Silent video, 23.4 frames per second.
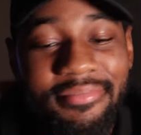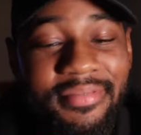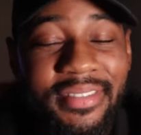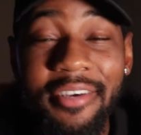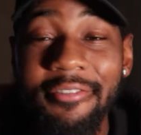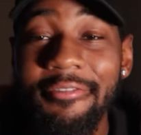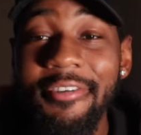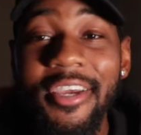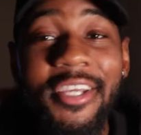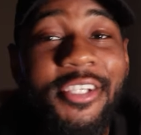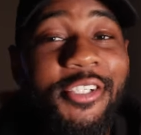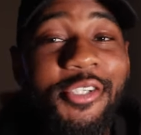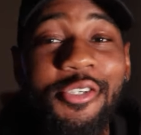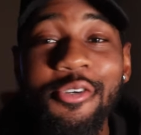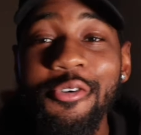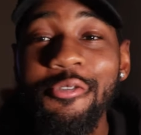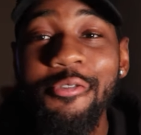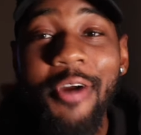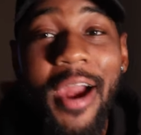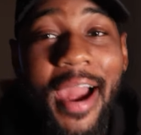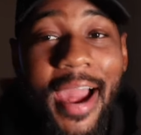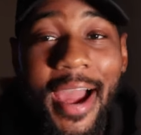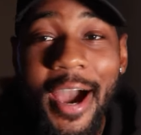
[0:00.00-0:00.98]

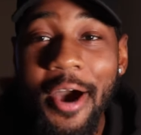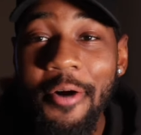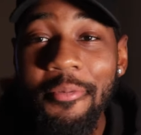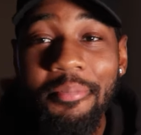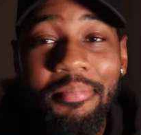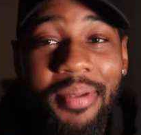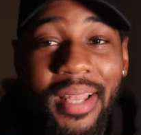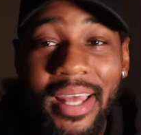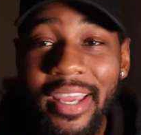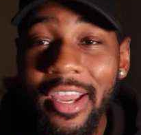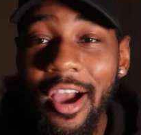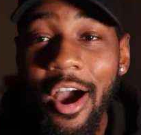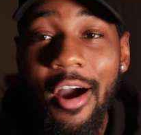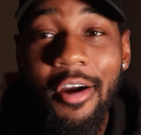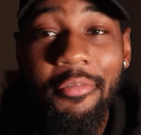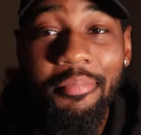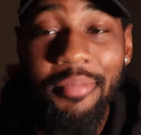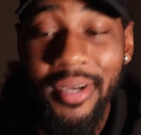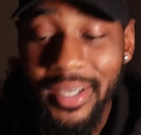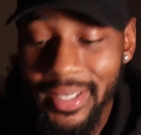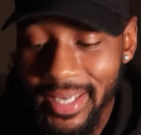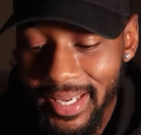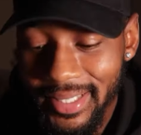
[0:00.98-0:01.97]
divisional round
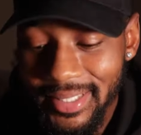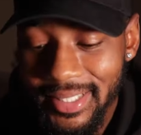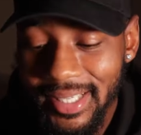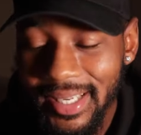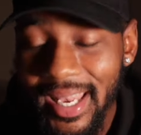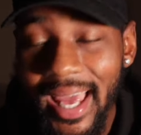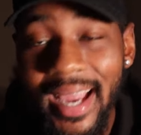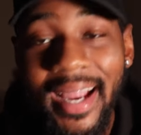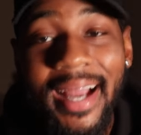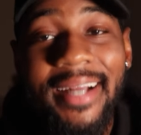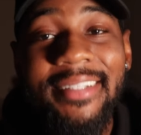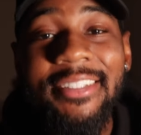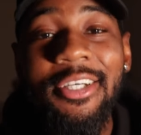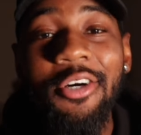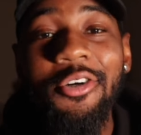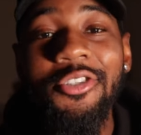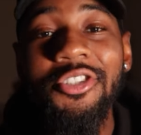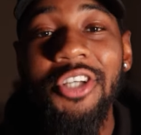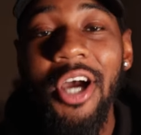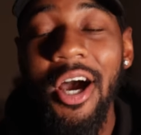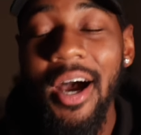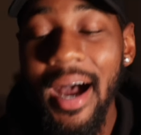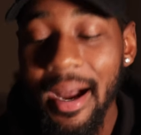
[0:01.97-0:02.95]
playoff prediction. Like I
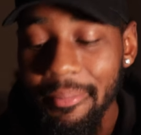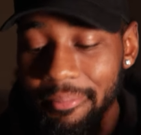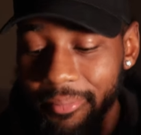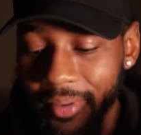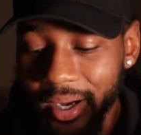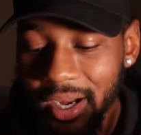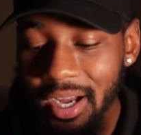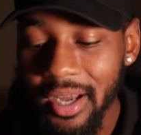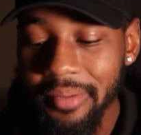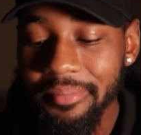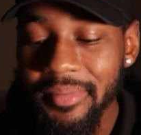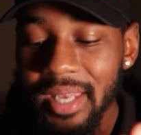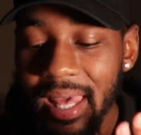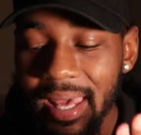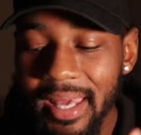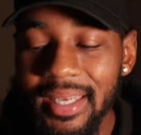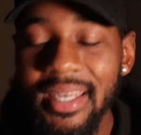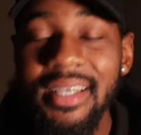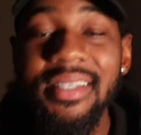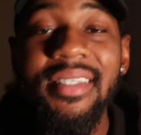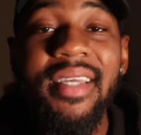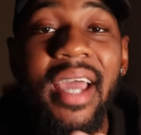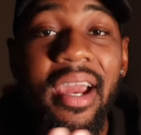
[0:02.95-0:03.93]
told y'all, I'm
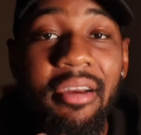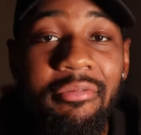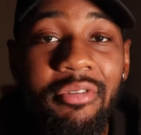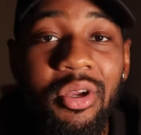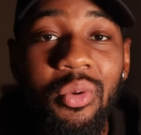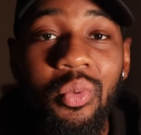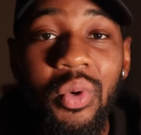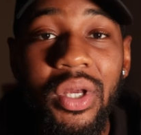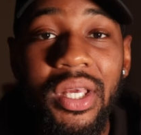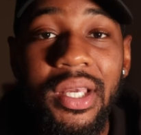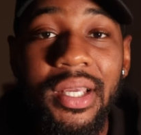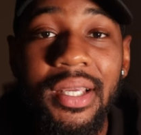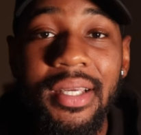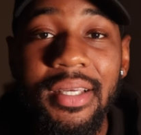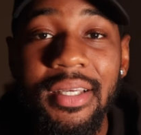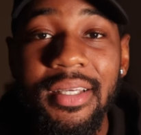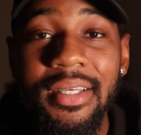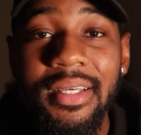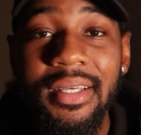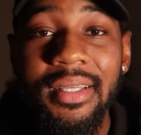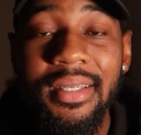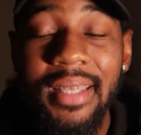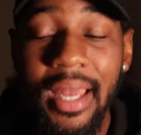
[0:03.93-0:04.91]
updating this every week.
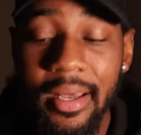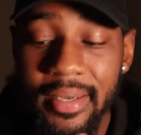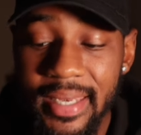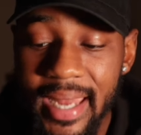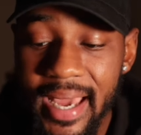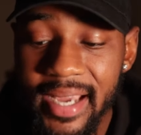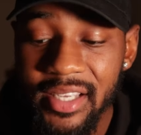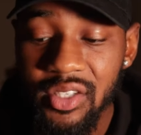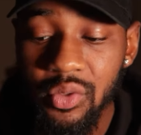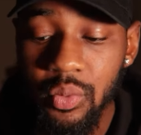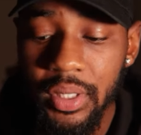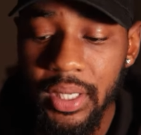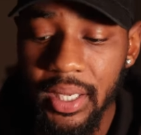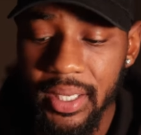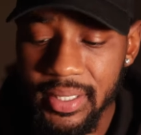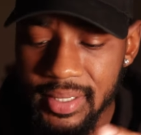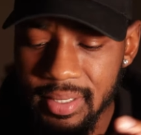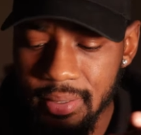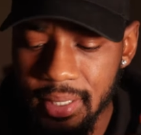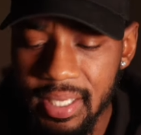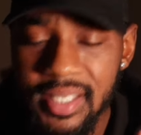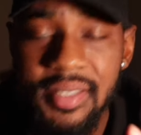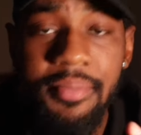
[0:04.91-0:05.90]
Now, next week is